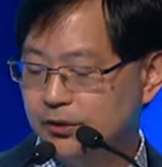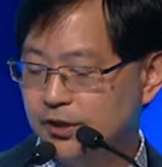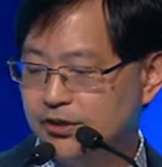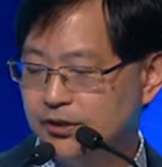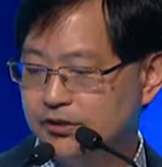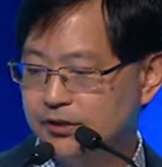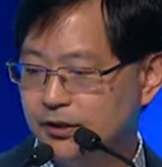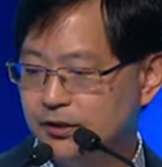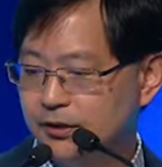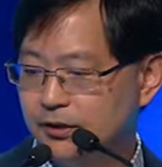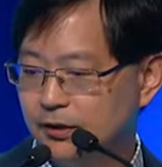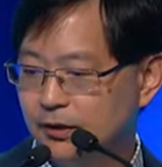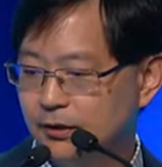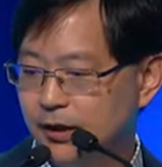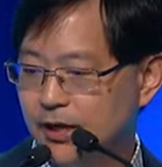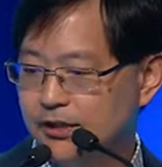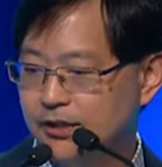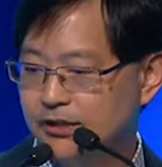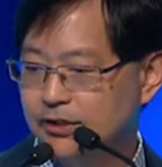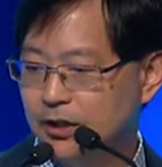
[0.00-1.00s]
this is a
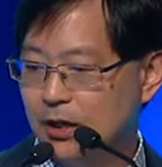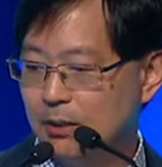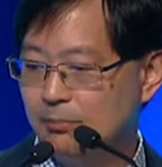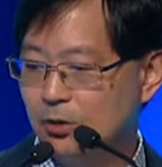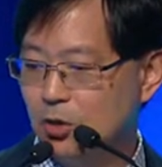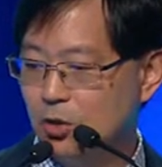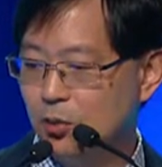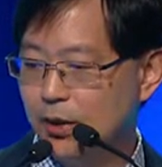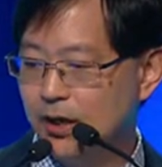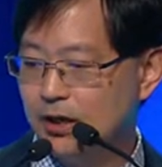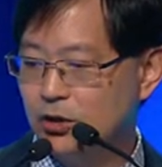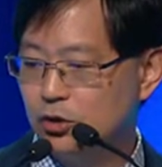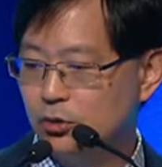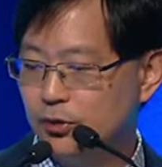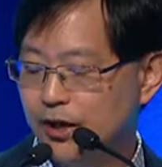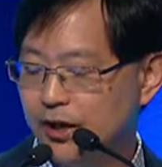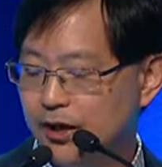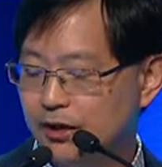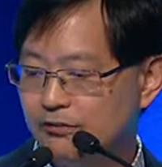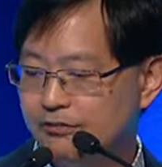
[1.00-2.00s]
case example where you
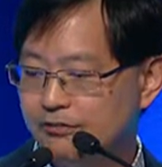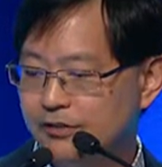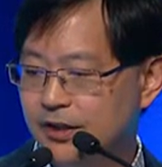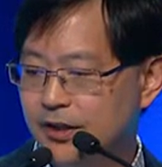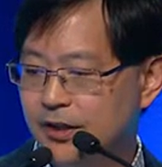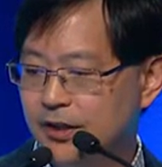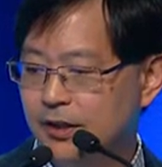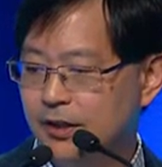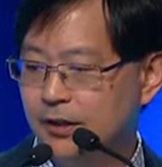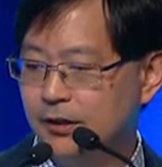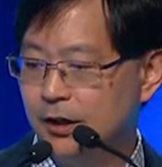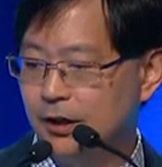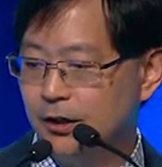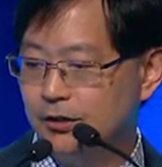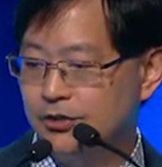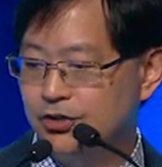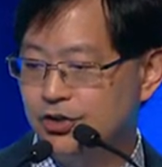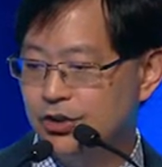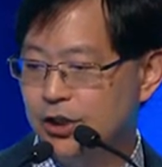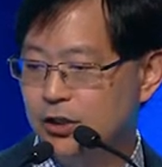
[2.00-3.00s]
have uh, a
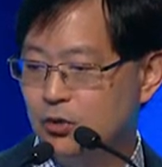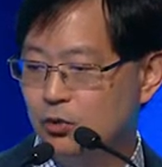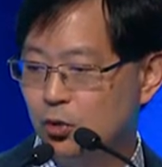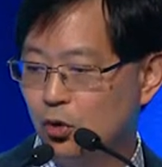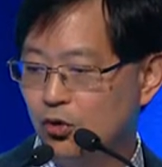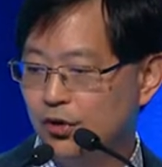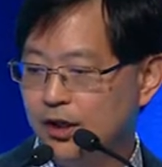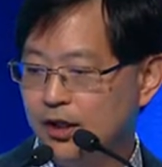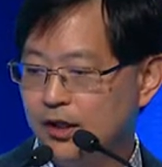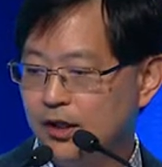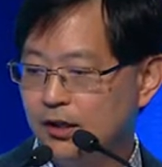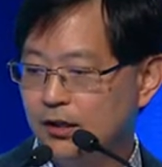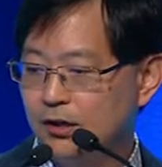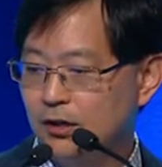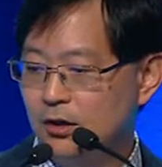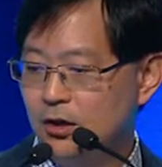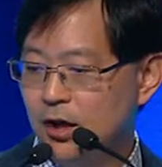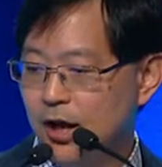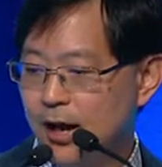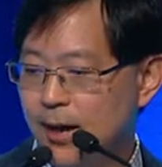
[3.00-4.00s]
gene row A
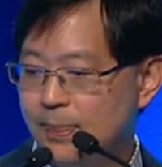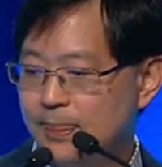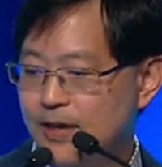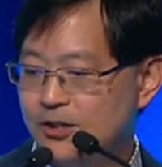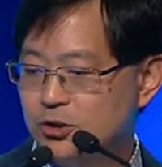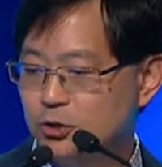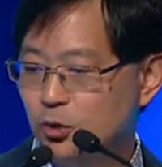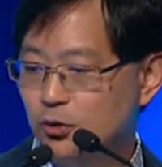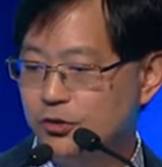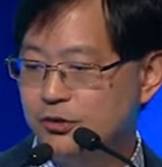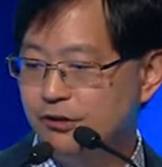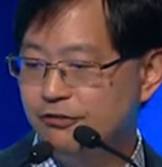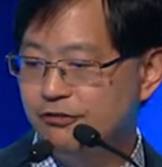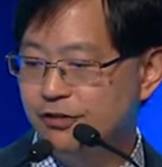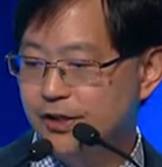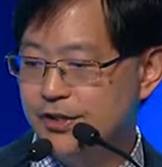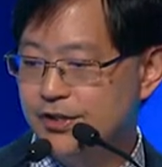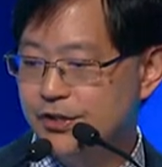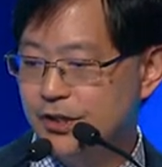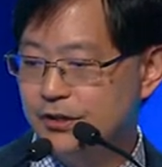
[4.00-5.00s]
and there's no
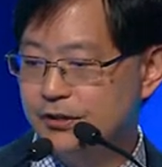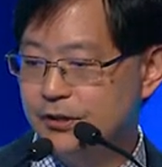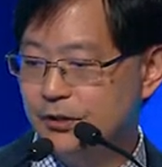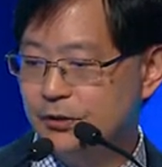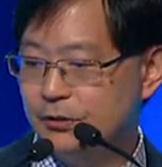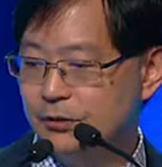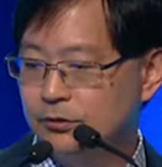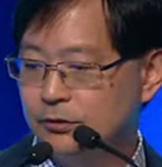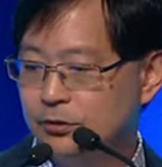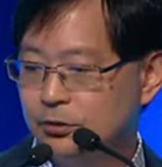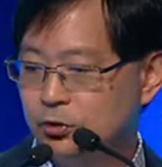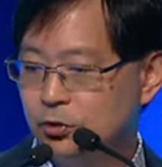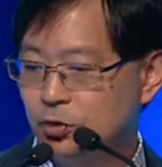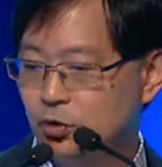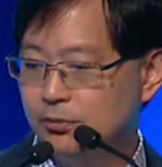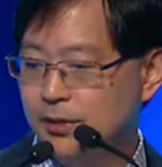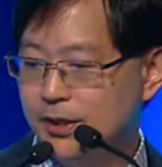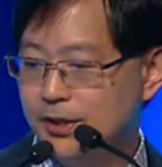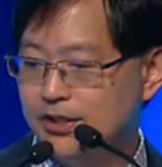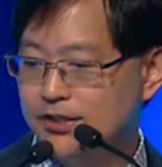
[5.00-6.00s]
difference in the
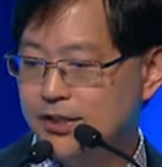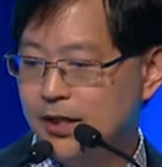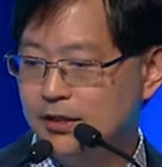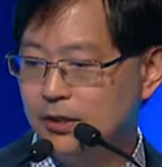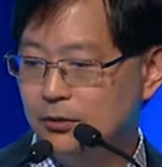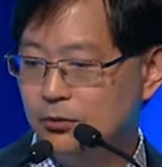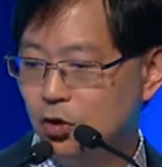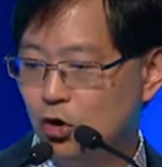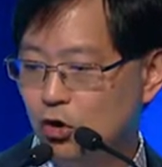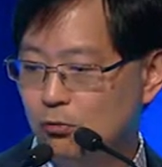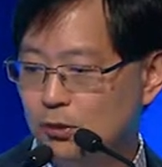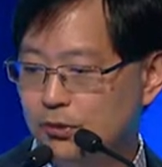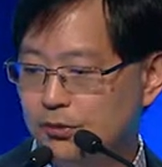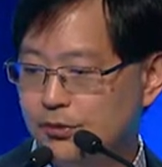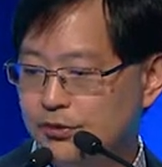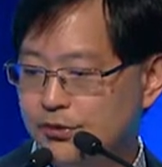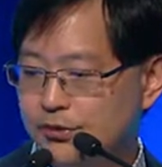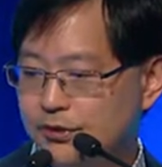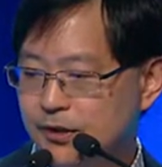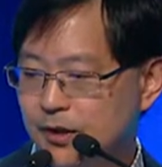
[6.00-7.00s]
tumors and the
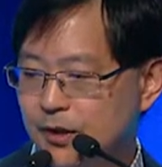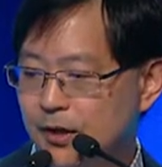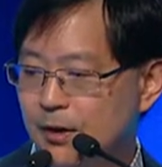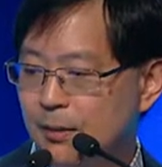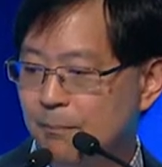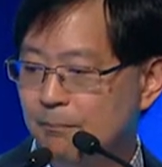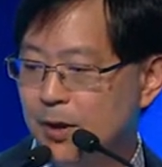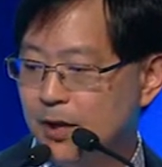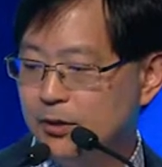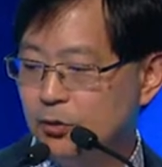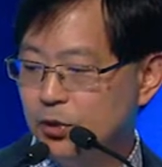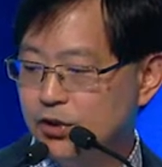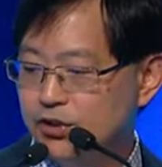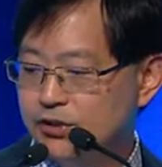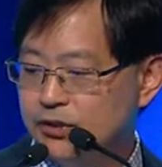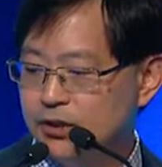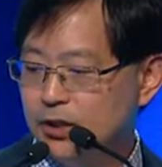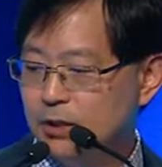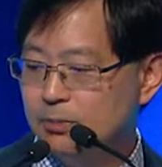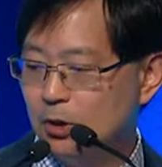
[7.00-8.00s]
normals. But we
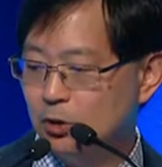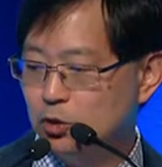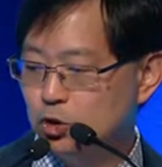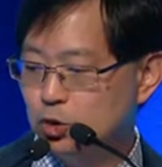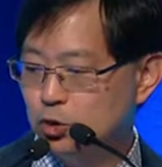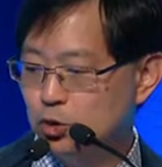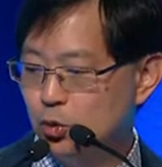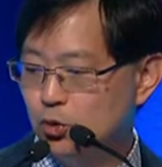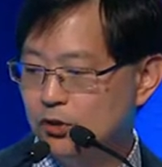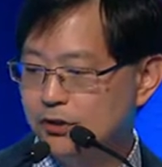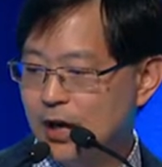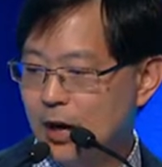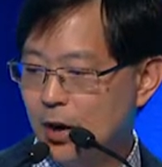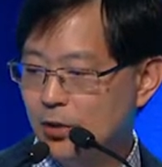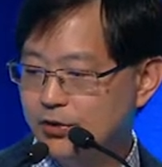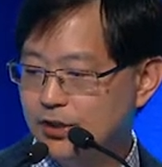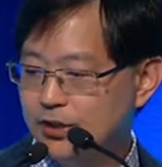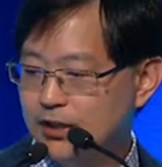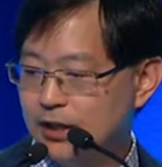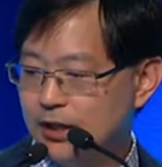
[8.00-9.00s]
see about
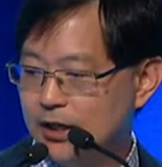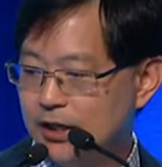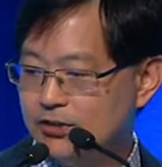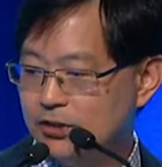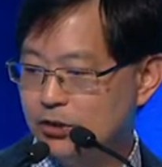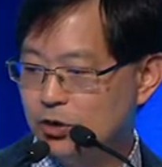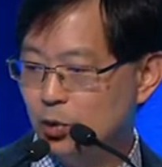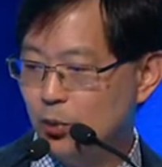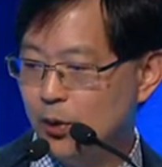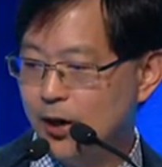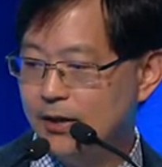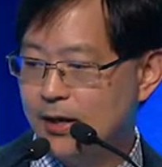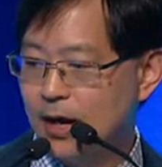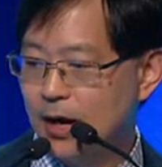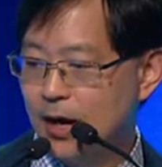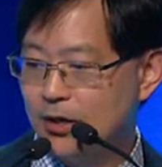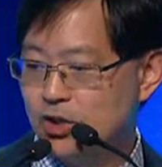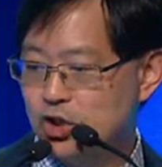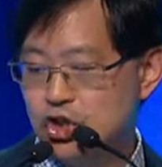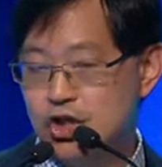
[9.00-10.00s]
2,000 cases where there
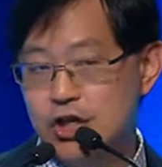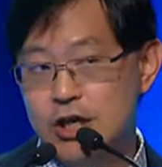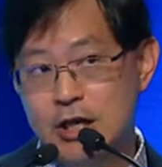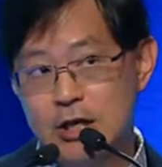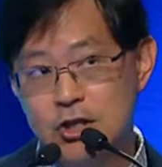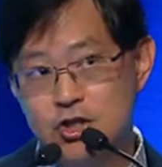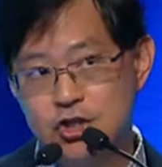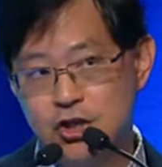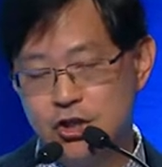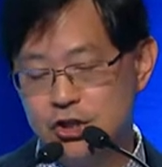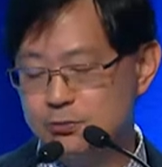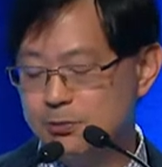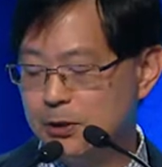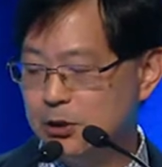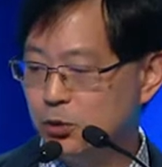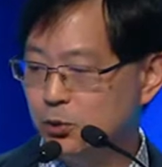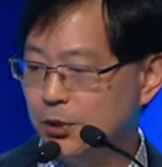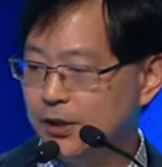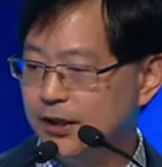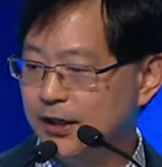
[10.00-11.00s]
are changes
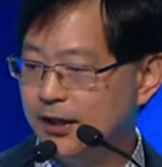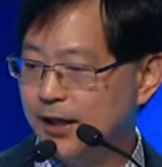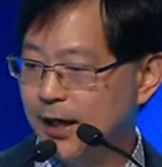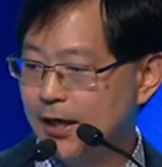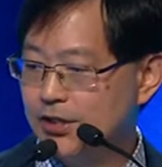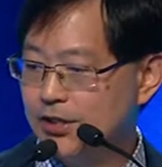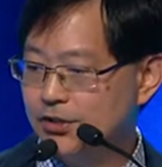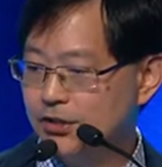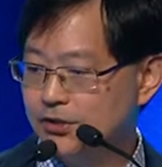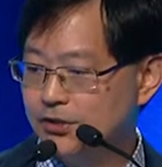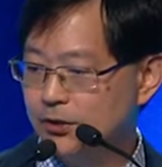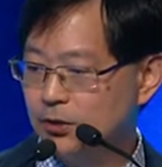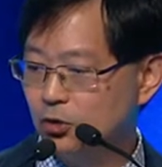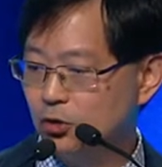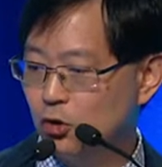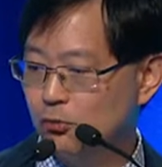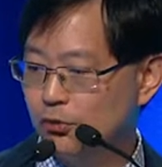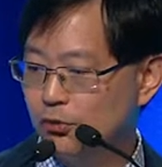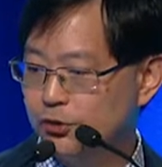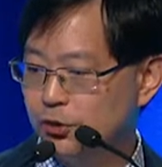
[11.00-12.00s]
between the cancers and the
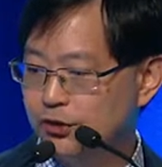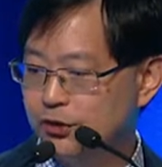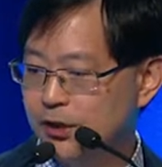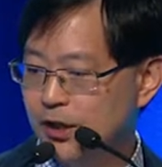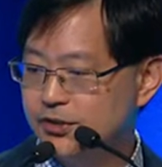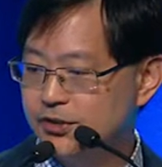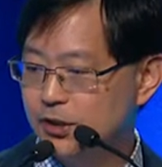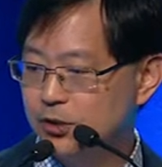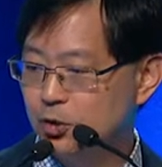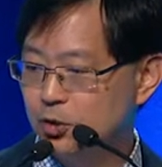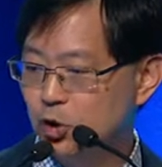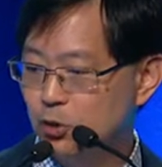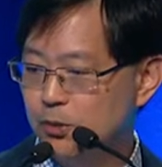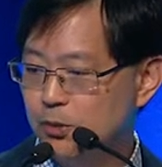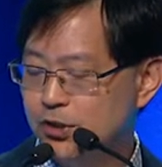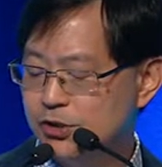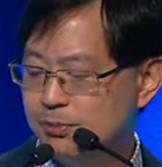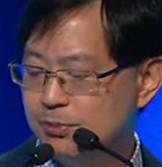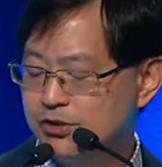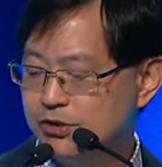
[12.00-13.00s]
normals. So here's a
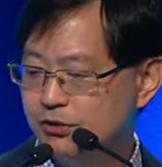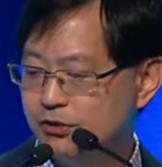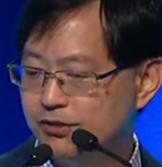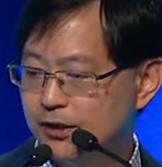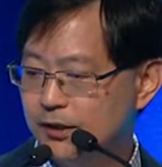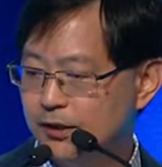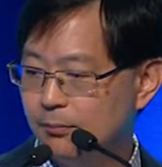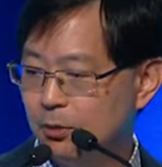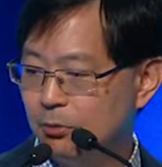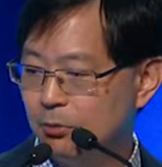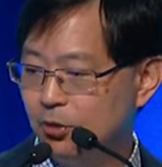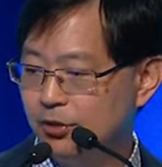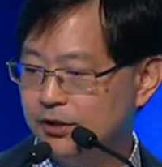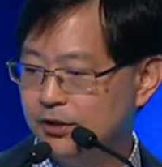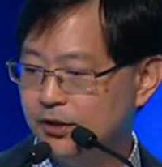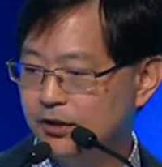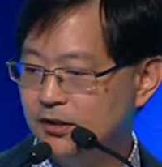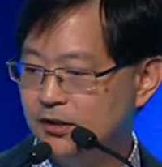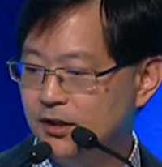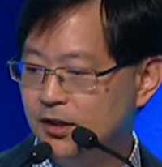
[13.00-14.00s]
tumor specific
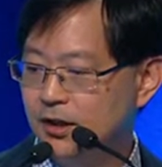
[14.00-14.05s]
promoter.